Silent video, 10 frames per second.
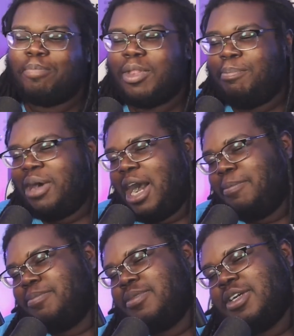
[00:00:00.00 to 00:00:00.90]
Popp
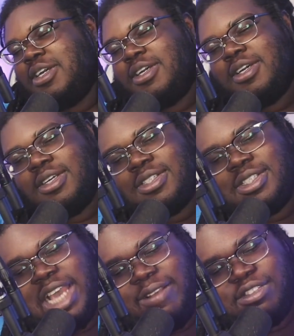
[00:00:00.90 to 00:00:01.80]

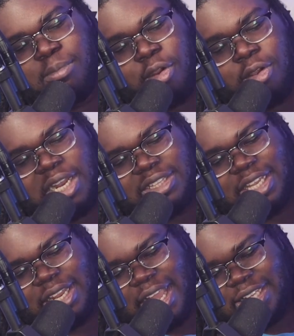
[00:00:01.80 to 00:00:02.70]
saves Merle at the
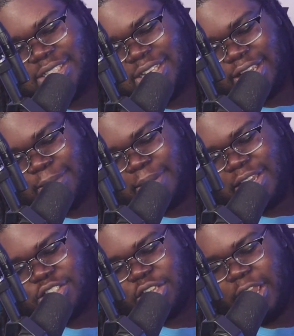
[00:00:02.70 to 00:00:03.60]
last second, man.
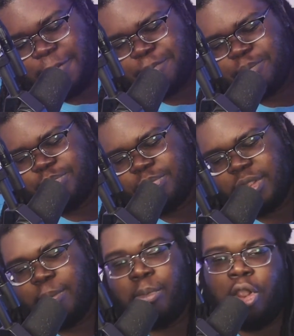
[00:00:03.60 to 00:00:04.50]
So yeah,
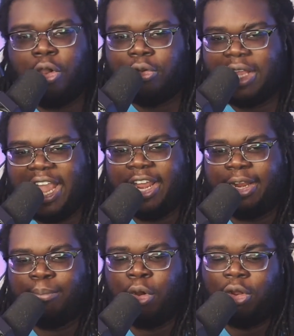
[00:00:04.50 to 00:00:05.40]
Merle
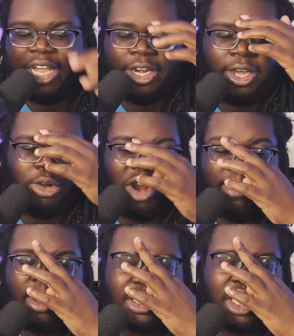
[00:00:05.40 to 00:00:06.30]
and Grandma
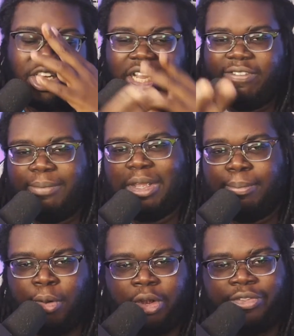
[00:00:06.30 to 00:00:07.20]
is gonna definitely be a
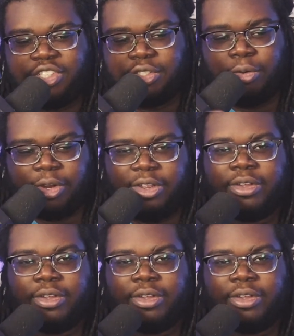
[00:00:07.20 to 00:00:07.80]
part of the story.